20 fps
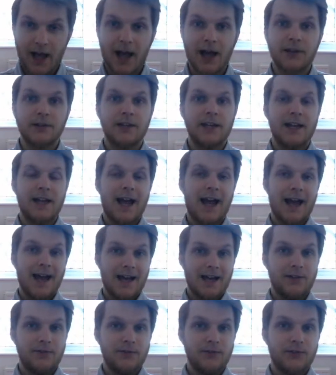and it
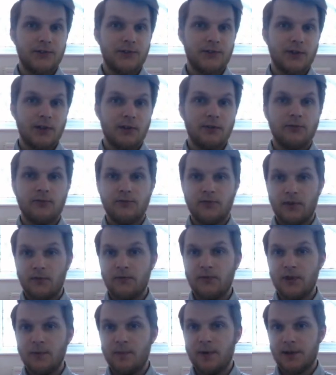adds
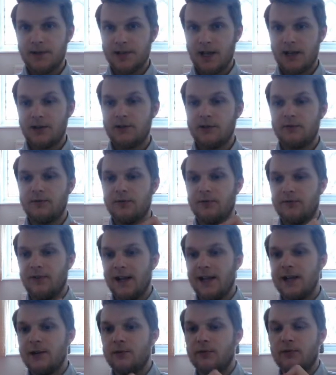50% of the
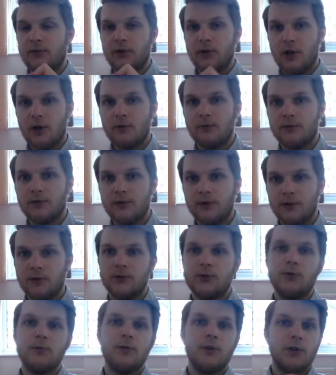value of the note
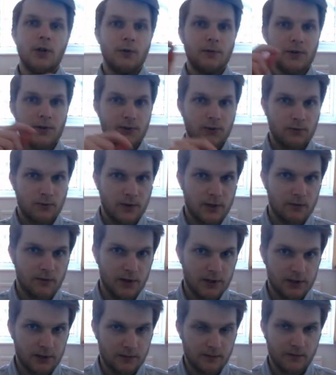to the note that's already
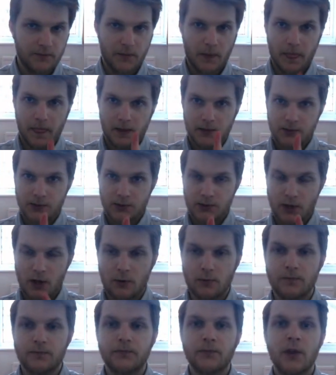written.
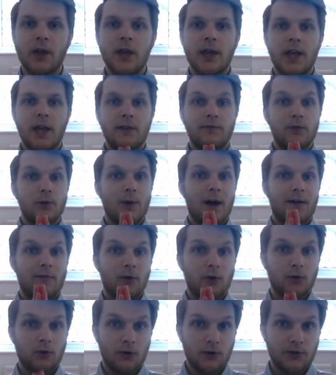So if you have
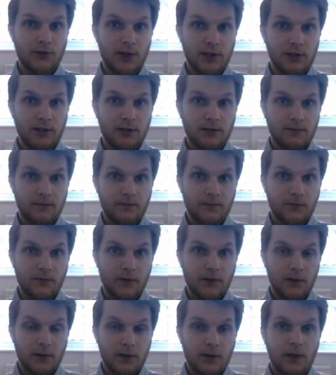a crotchet
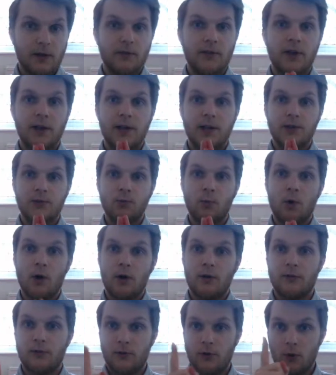that is
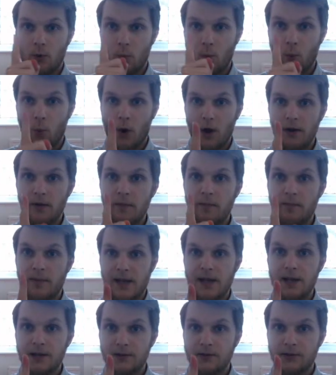worth 1
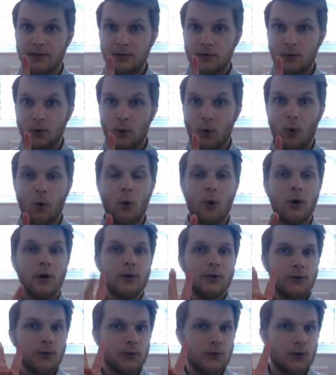beat or
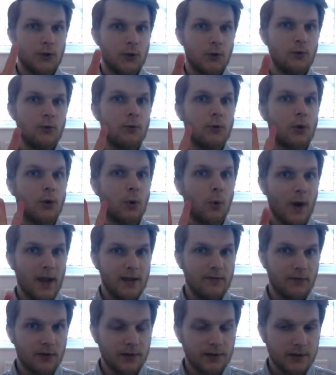2
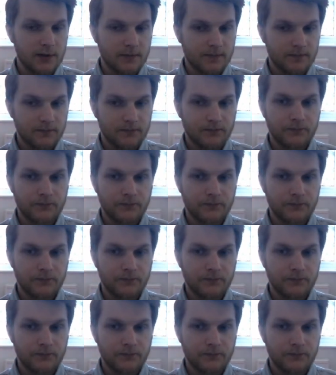quavers,